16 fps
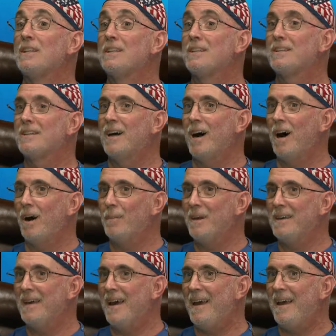
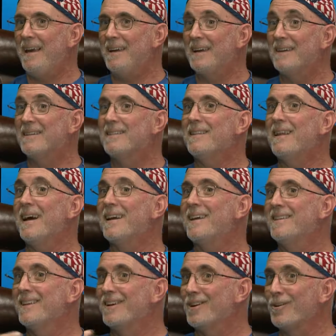tummy ache, like
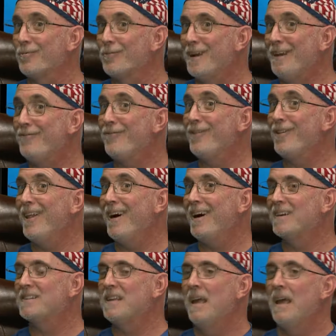a little
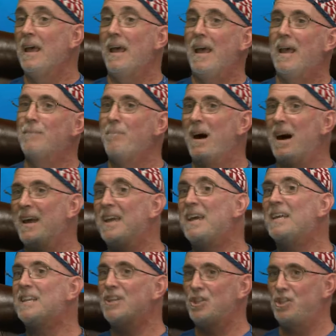reflux, and my
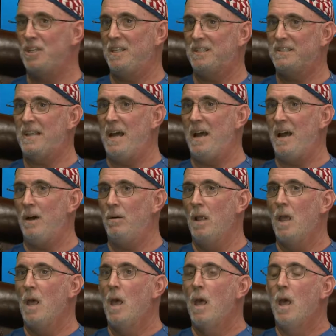energy's down.
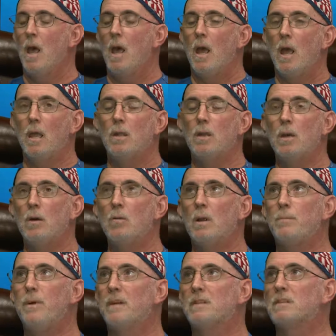You
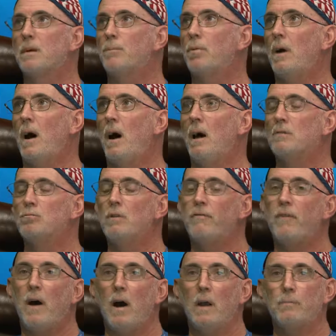would be surprised. We
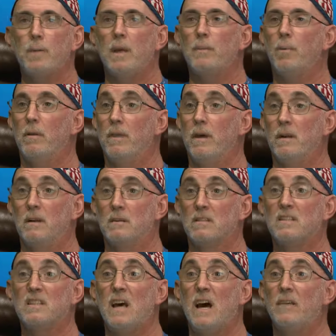find people that are
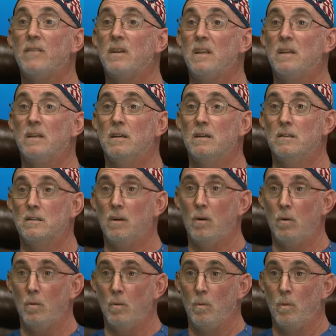70 years
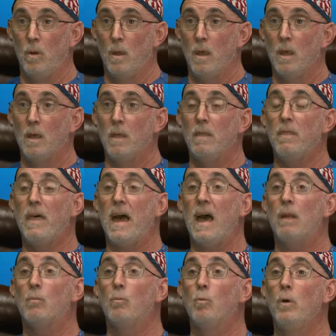old
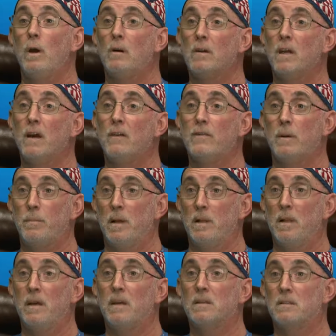that we'll give them a
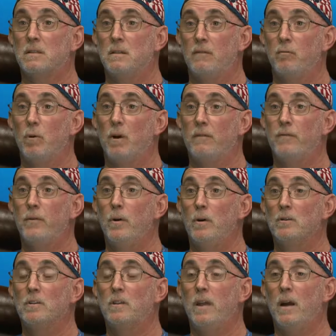list of what
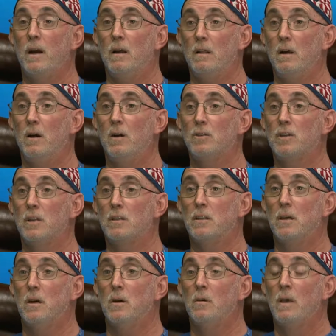foods they're allergic
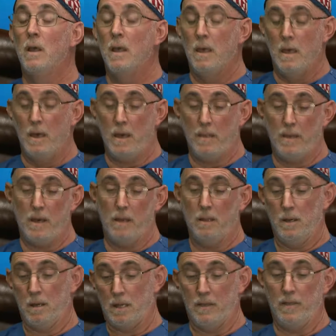to, and they'll
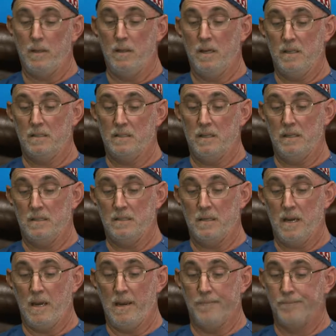look at the list and
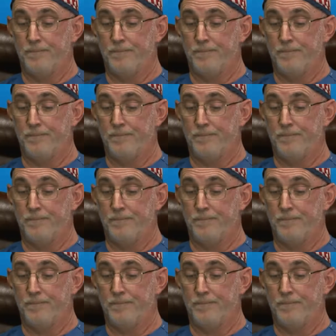say,